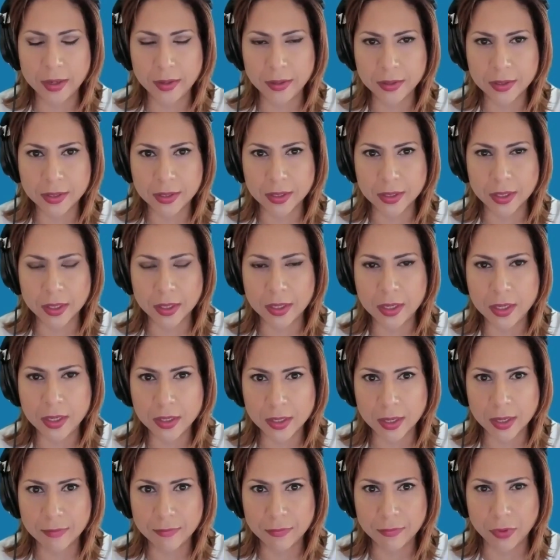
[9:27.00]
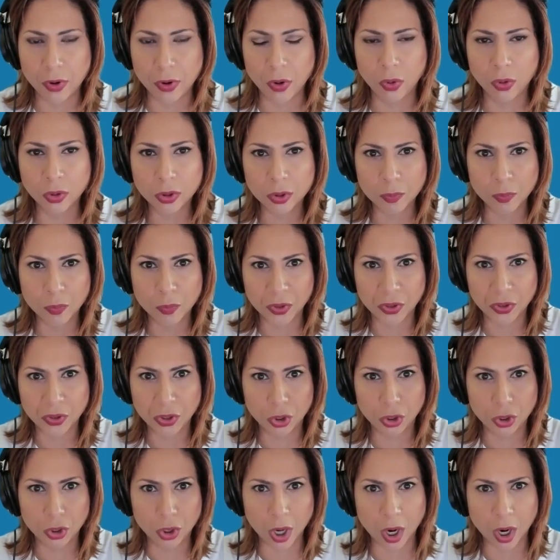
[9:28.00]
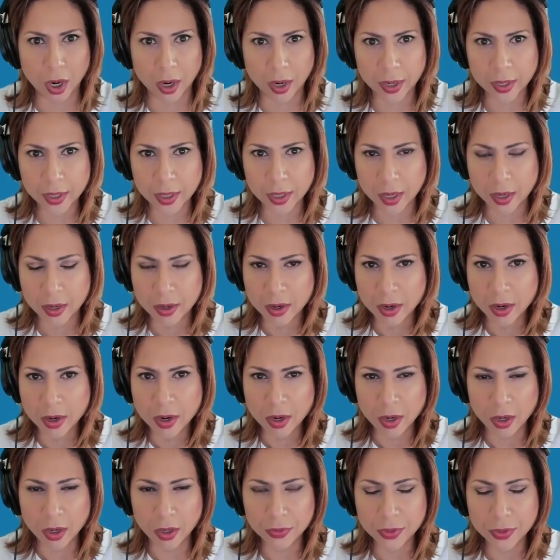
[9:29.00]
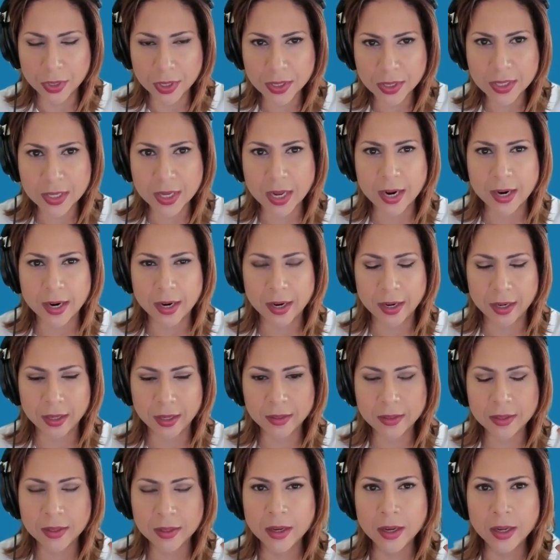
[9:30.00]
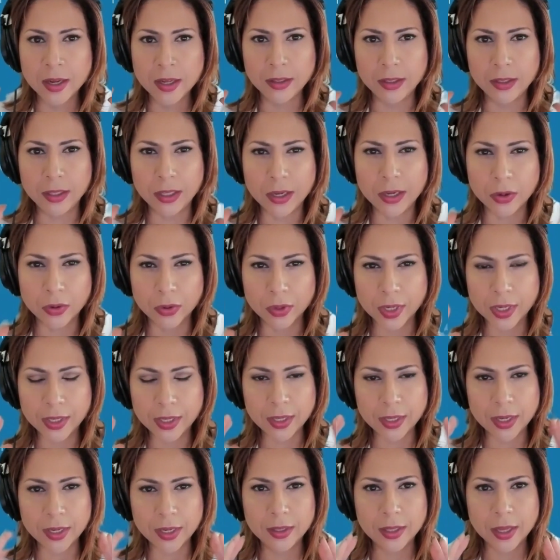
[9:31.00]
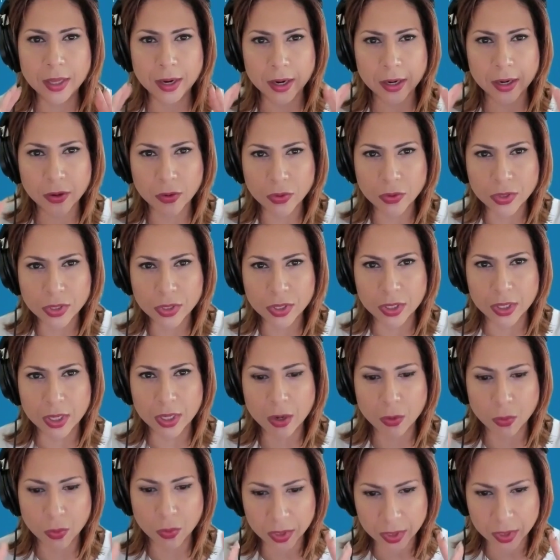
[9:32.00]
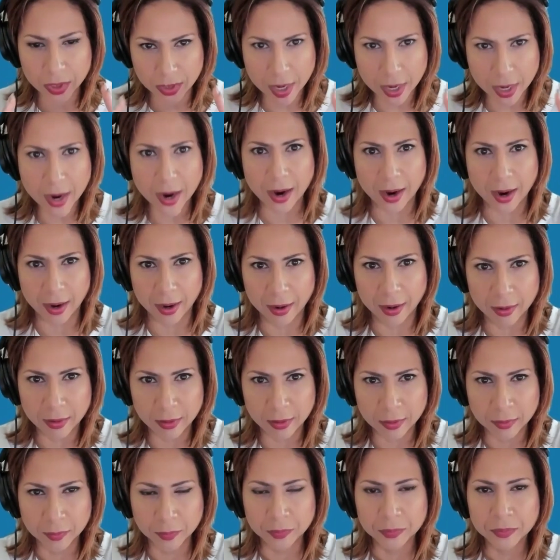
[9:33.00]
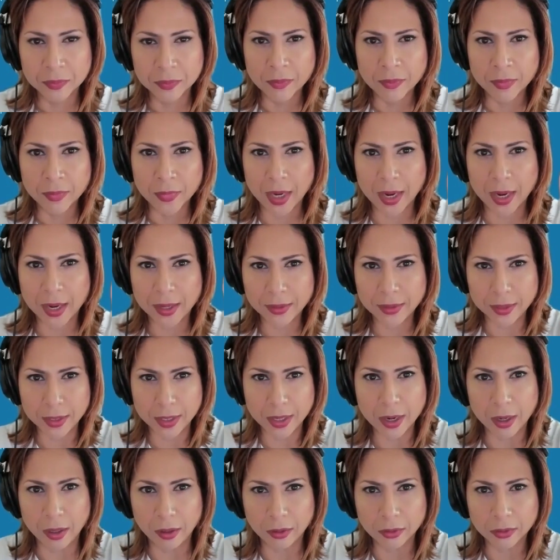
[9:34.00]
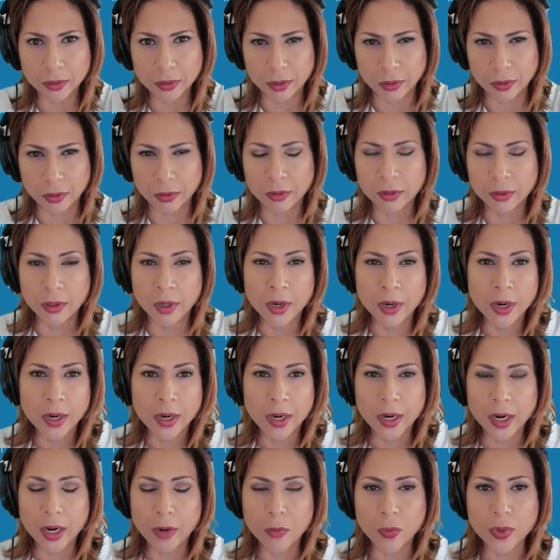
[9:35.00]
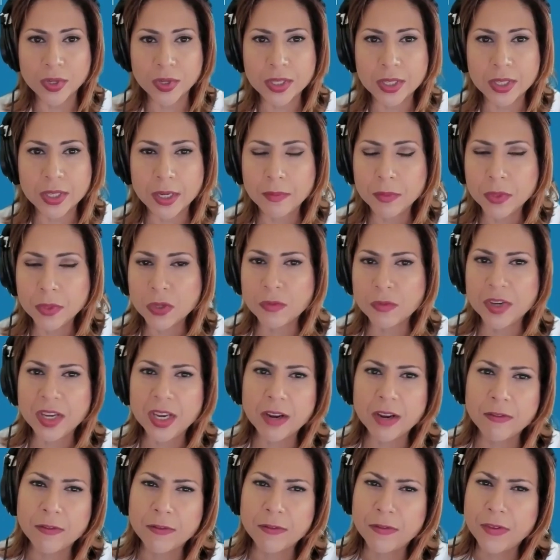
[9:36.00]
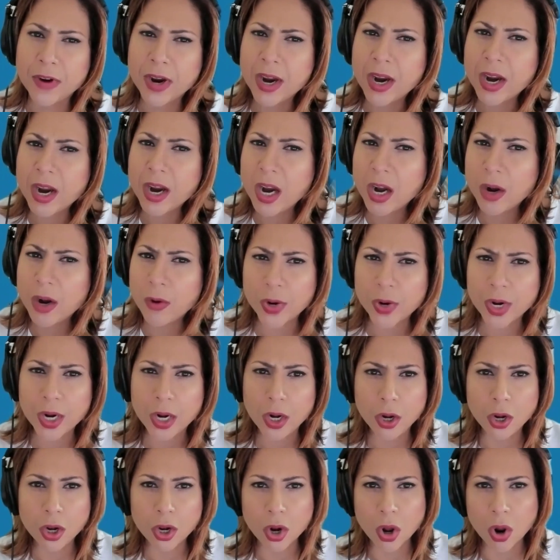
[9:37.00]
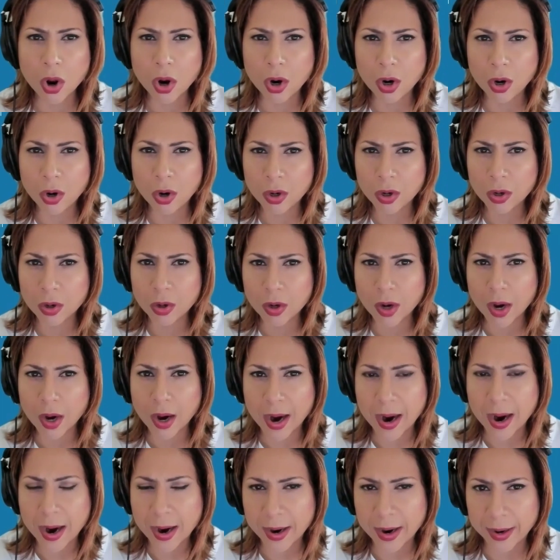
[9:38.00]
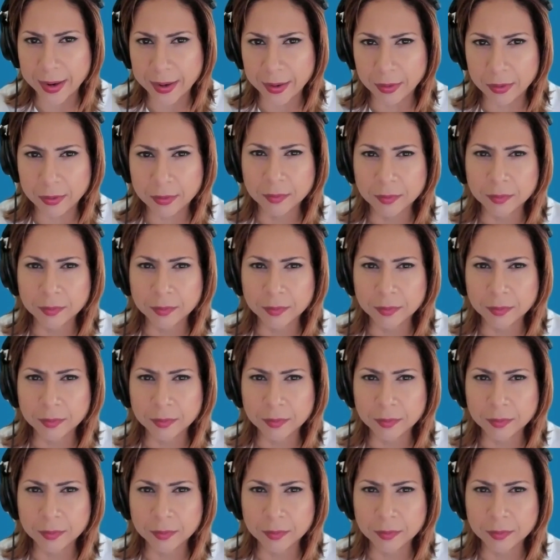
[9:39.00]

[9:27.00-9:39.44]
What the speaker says: ceilings and vault, but dark on the sides. The only thing that I could see was the aisle and the altar, and what seemed to be a very long aisle.